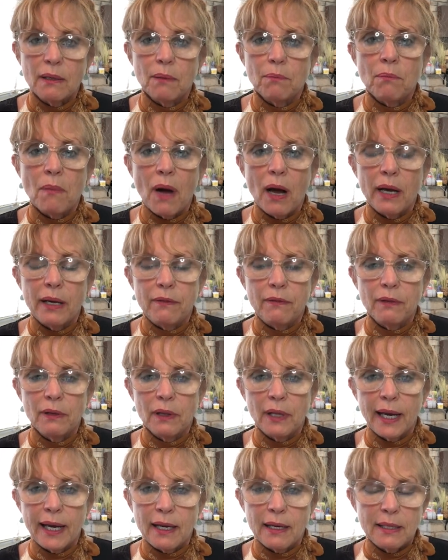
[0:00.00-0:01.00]

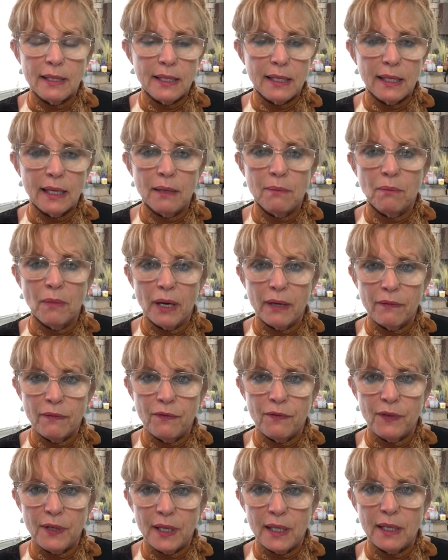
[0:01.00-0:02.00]
Like I said, my
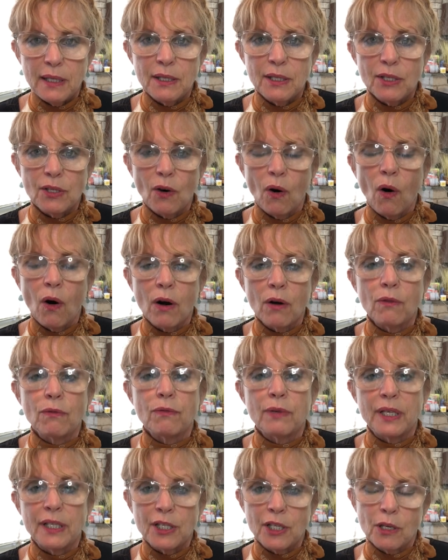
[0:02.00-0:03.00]
fees are
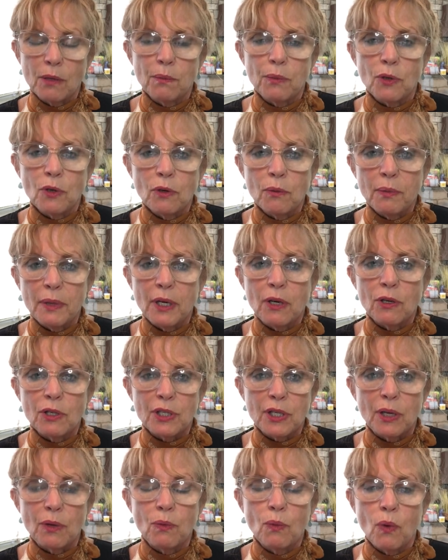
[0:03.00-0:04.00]
reasonable
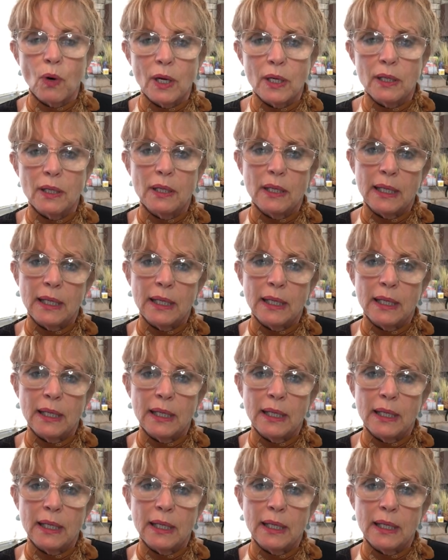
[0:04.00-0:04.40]
because I want